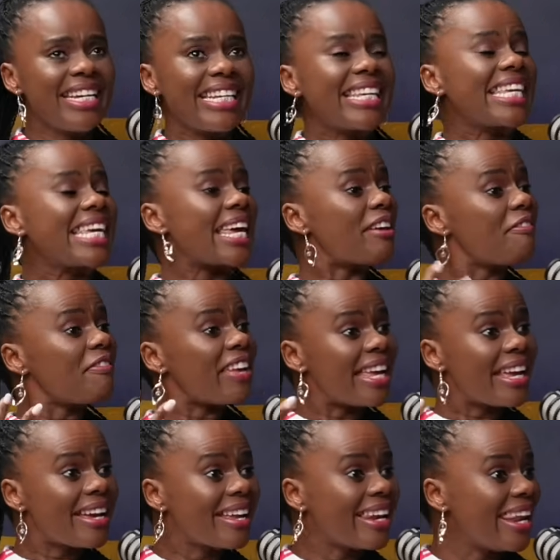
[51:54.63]

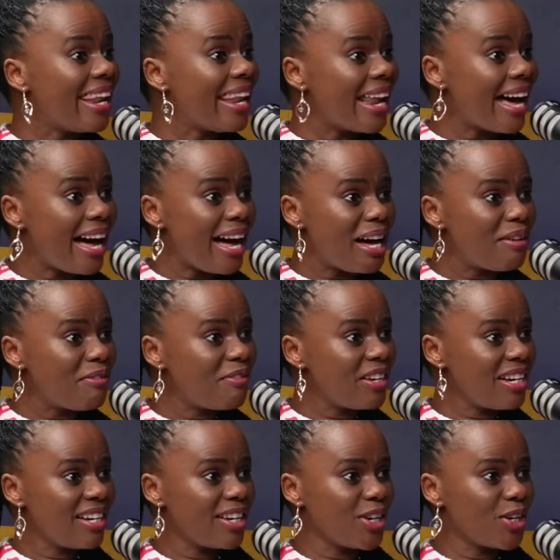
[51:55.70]
giving love
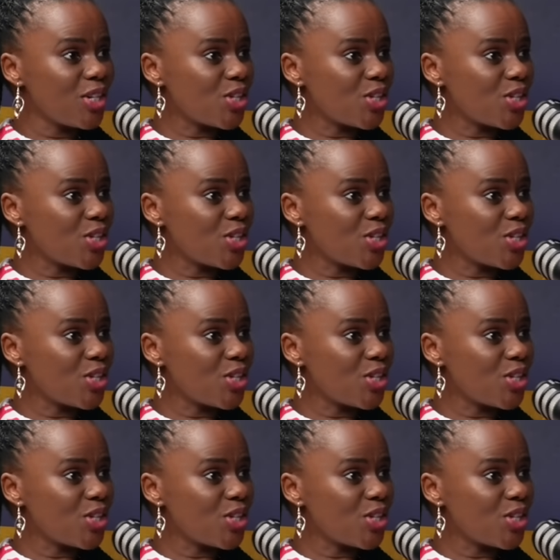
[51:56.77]
mm.